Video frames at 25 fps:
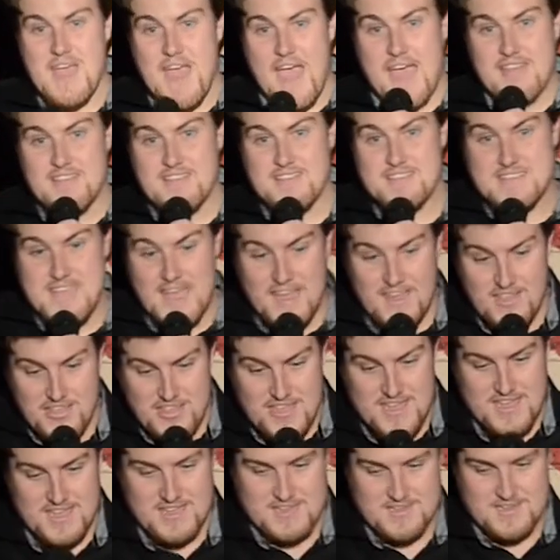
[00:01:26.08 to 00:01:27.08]
And the second
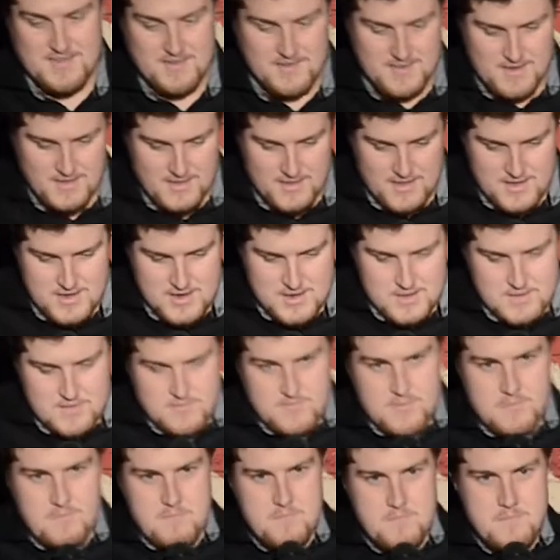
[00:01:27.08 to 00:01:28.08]
thing,
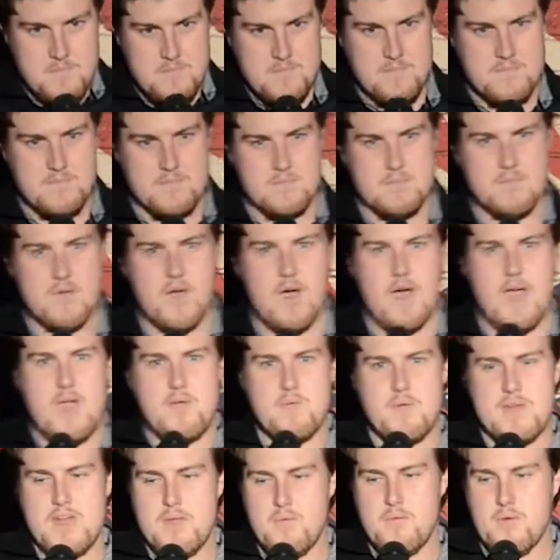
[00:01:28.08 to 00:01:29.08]
I
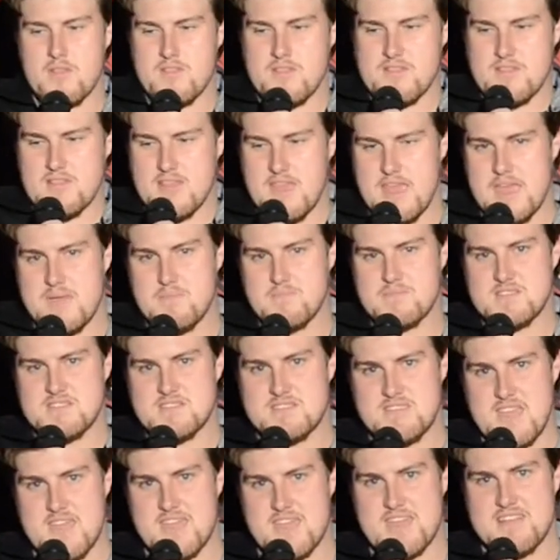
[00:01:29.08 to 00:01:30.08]
really want Liam's
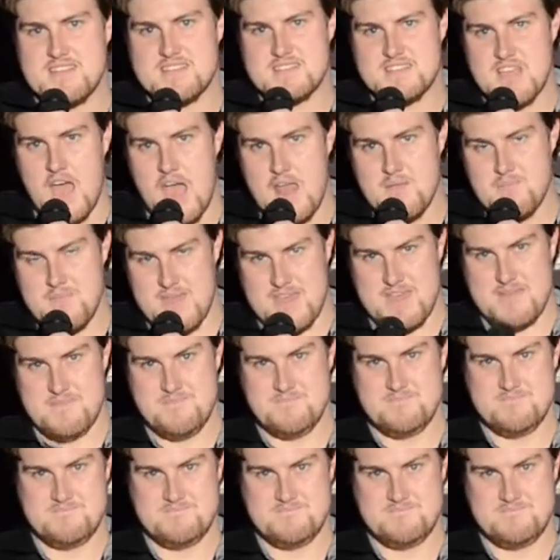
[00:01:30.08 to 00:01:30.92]
dick inside me.